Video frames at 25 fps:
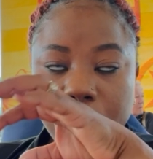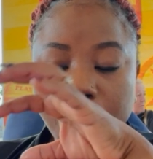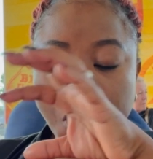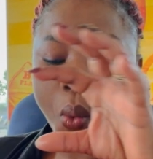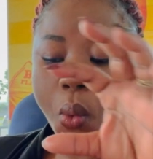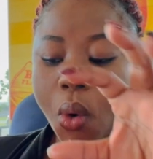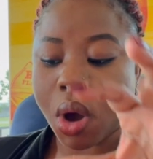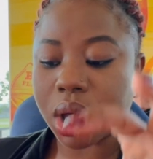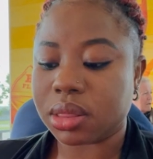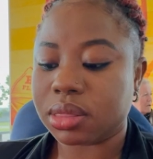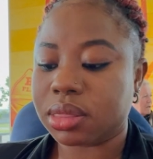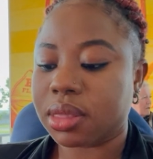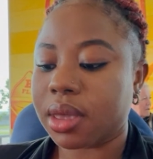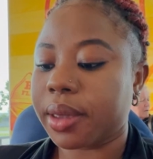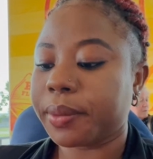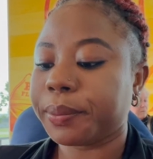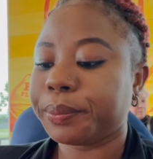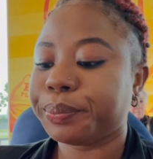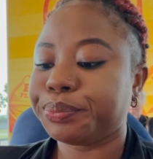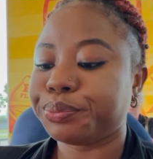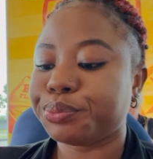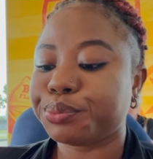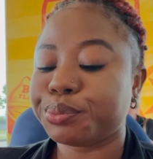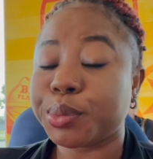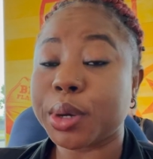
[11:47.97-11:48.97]
one thing.
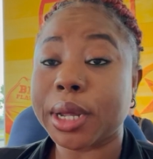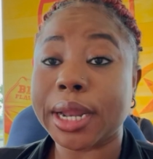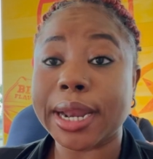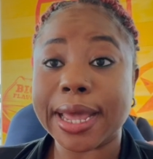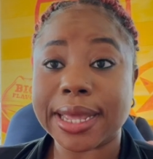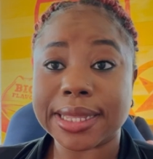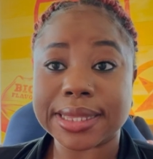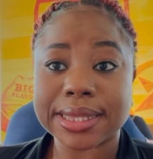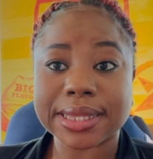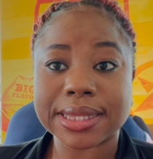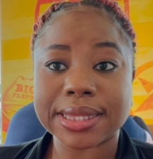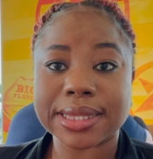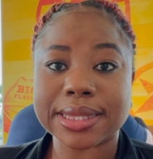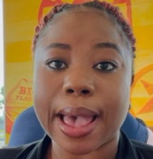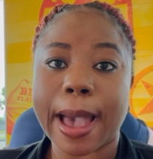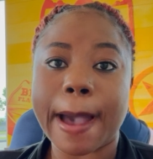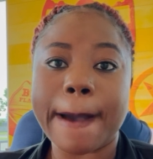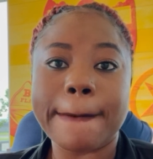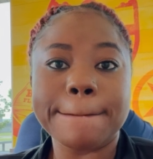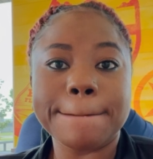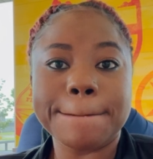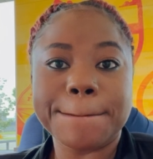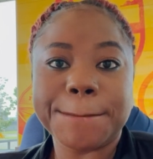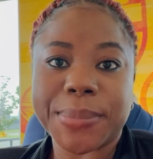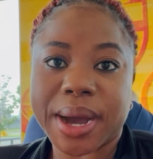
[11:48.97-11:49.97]
But let's
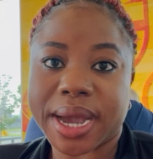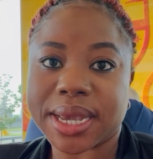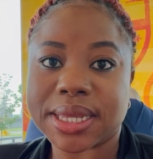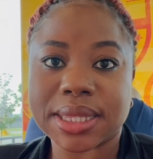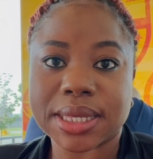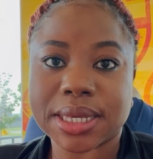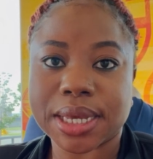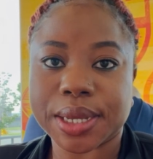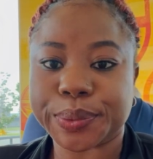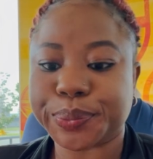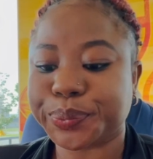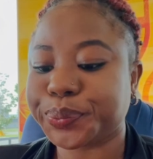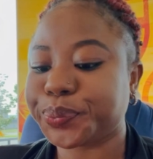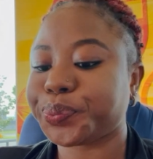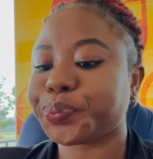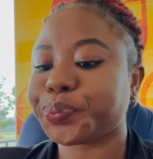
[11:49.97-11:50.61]
bite it.